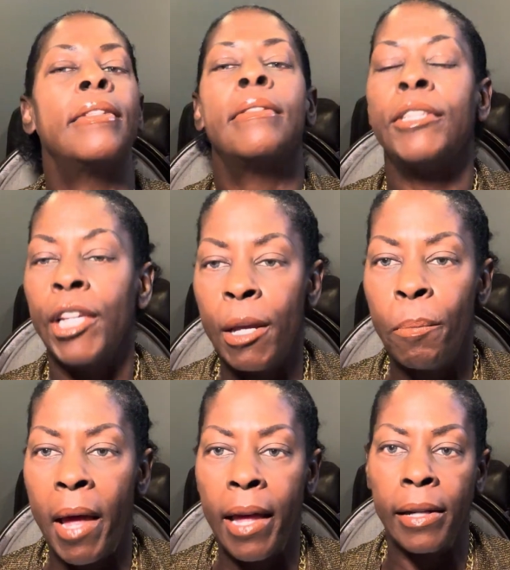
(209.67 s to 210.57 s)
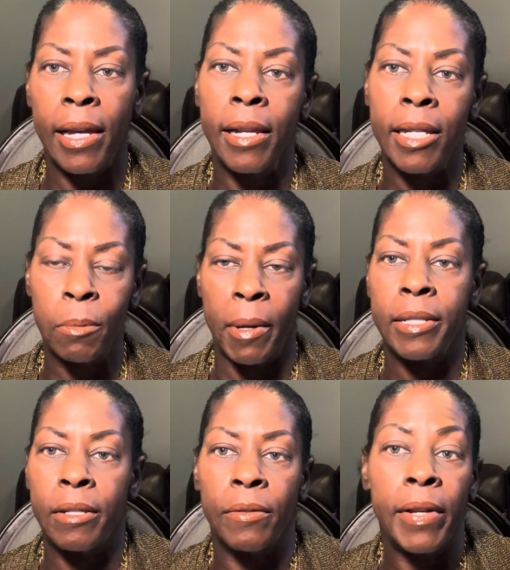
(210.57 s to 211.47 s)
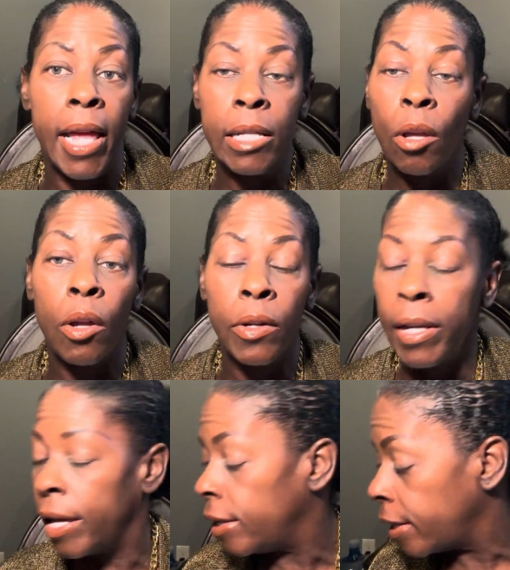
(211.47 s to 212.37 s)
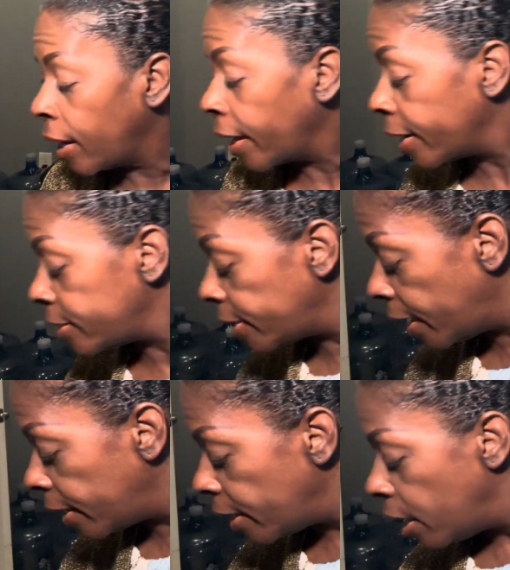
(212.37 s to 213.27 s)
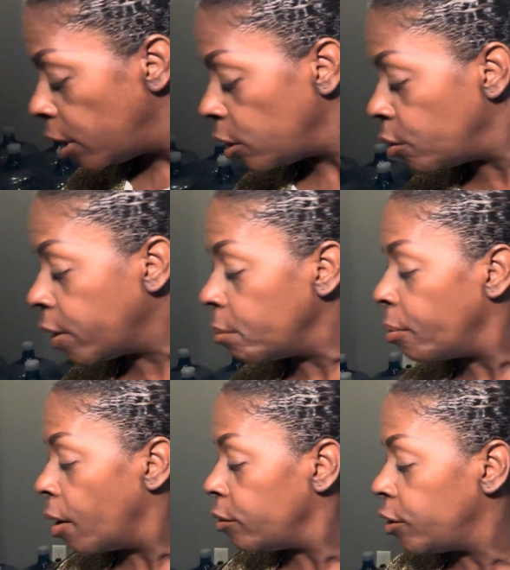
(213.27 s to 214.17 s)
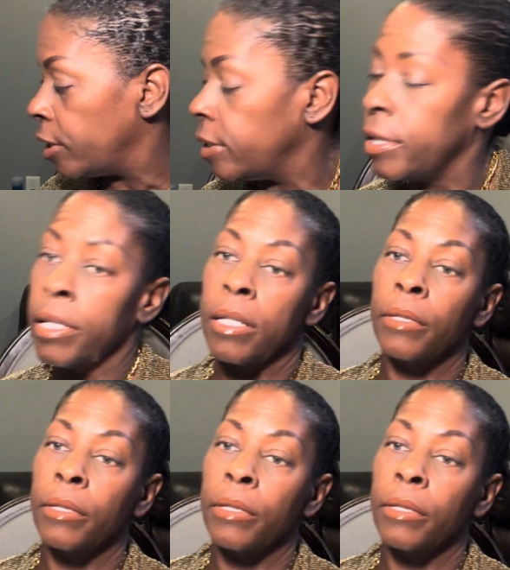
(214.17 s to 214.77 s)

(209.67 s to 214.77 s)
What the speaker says: Cheap and inexpensive. It's all you need. Now, like I said, you can purchase